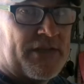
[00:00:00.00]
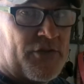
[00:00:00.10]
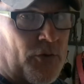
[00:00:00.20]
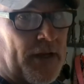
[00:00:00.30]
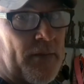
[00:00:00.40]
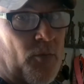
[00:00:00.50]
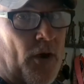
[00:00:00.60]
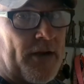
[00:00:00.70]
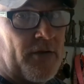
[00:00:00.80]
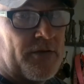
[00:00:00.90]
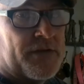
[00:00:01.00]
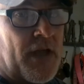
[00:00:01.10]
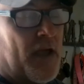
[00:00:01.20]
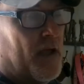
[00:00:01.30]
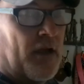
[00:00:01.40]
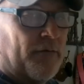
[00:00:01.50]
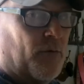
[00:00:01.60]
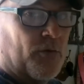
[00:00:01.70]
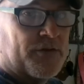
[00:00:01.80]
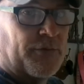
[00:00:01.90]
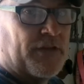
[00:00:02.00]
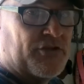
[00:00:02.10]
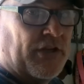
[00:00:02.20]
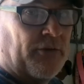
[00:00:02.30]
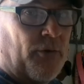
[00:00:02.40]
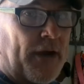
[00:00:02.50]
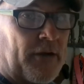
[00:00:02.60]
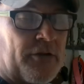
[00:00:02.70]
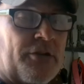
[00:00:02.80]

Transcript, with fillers: circuit breakers. Of course, with the generator,